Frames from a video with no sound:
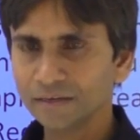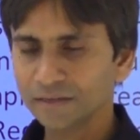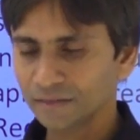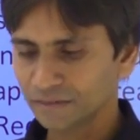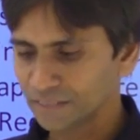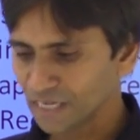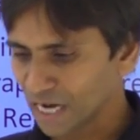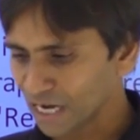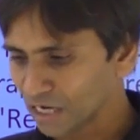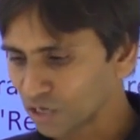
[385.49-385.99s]

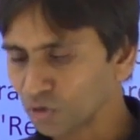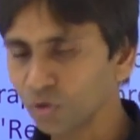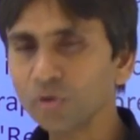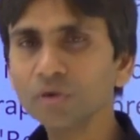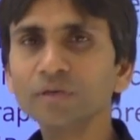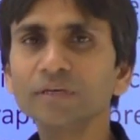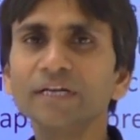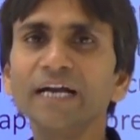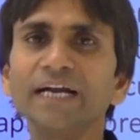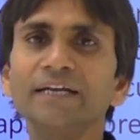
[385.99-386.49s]
they are
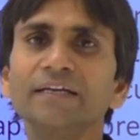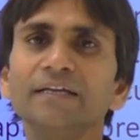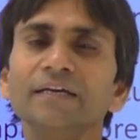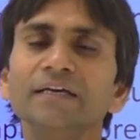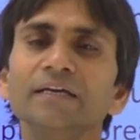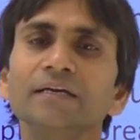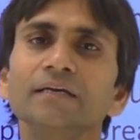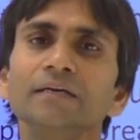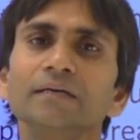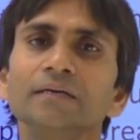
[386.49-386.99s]
not
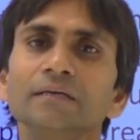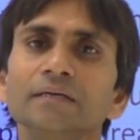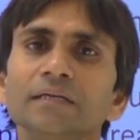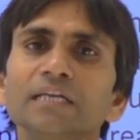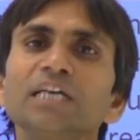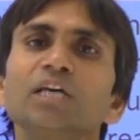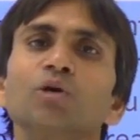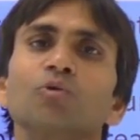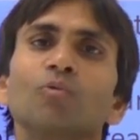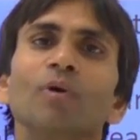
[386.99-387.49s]
getting
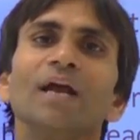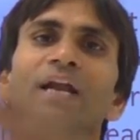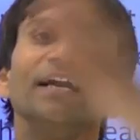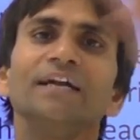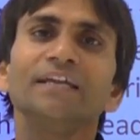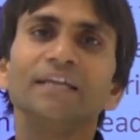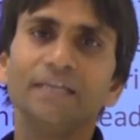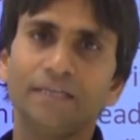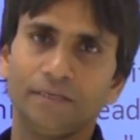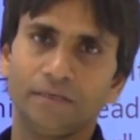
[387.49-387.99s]

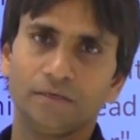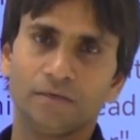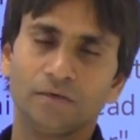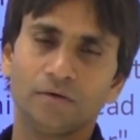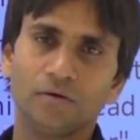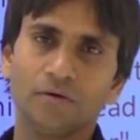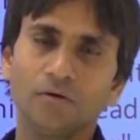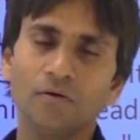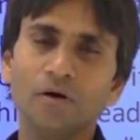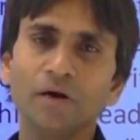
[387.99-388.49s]
equality
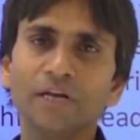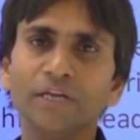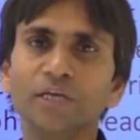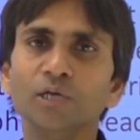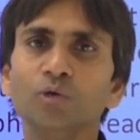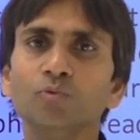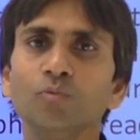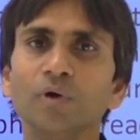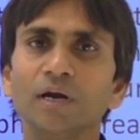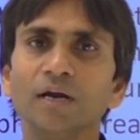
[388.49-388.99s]
or
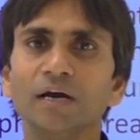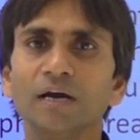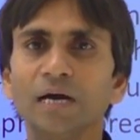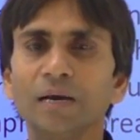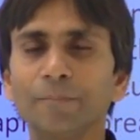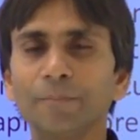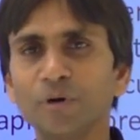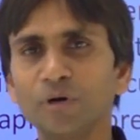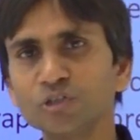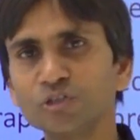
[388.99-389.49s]
equal
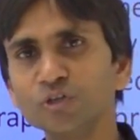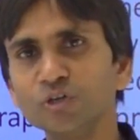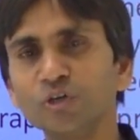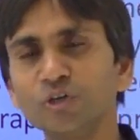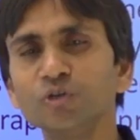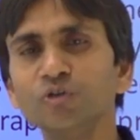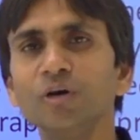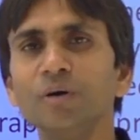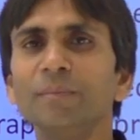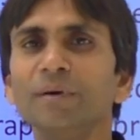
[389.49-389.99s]

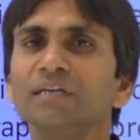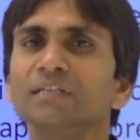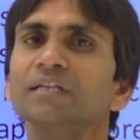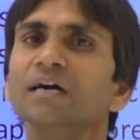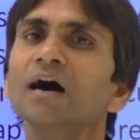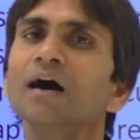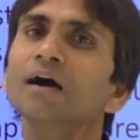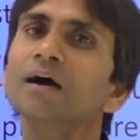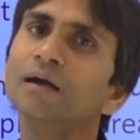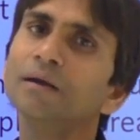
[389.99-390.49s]
opportunity among
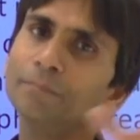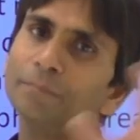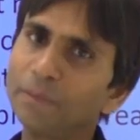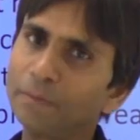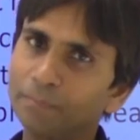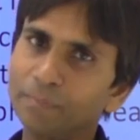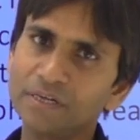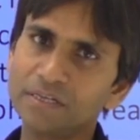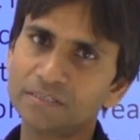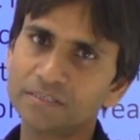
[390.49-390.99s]
the
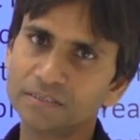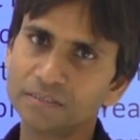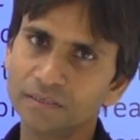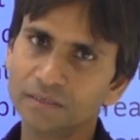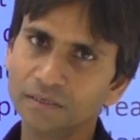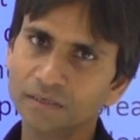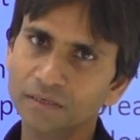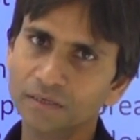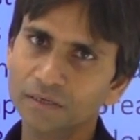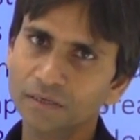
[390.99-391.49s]
peoples,
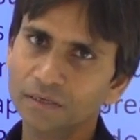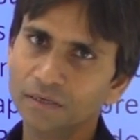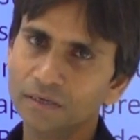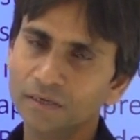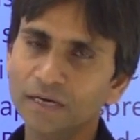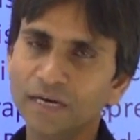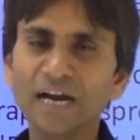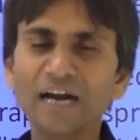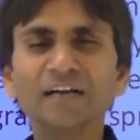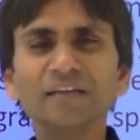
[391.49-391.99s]

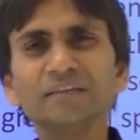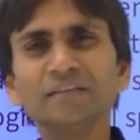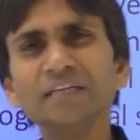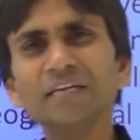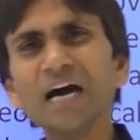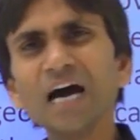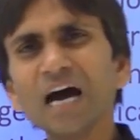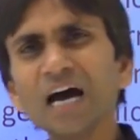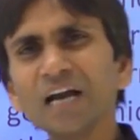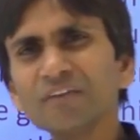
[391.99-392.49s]
and they
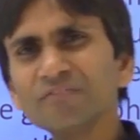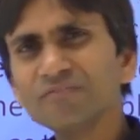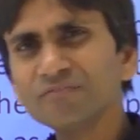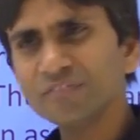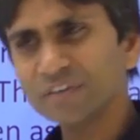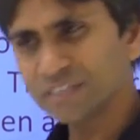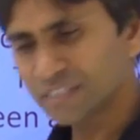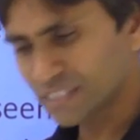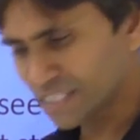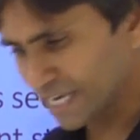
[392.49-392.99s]
are
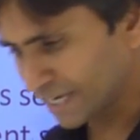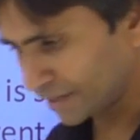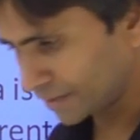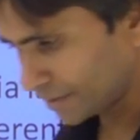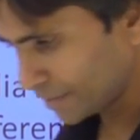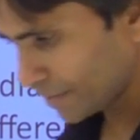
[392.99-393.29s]
facing